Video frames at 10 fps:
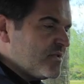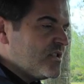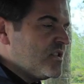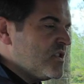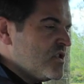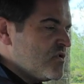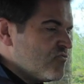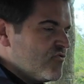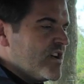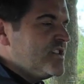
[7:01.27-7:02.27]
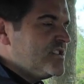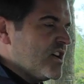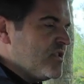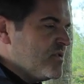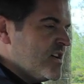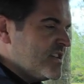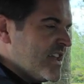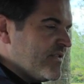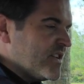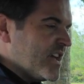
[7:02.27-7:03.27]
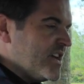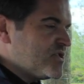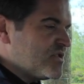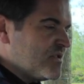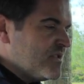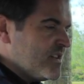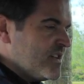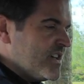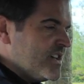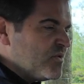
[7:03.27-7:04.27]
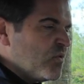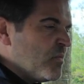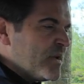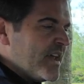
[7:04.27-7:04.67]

and the radio navigation is all a bit